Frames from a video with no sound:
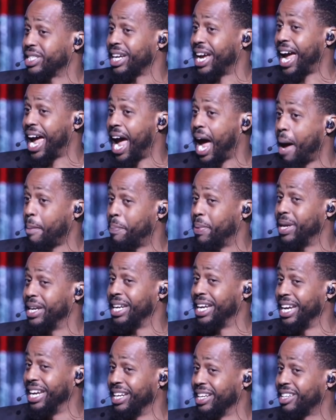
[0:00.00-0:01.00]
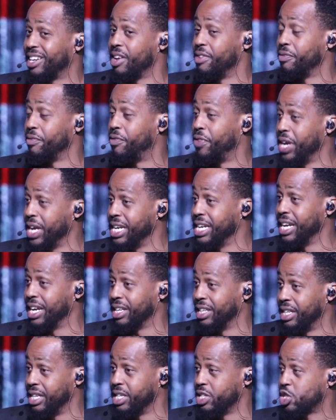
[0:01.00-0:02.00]
it to happen
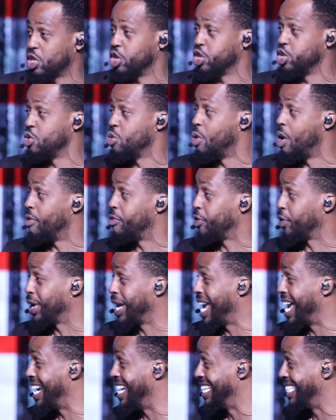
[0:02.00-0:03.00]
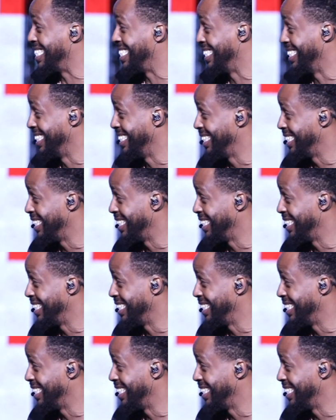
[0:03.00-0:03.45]
inconveniently so you won't forget it.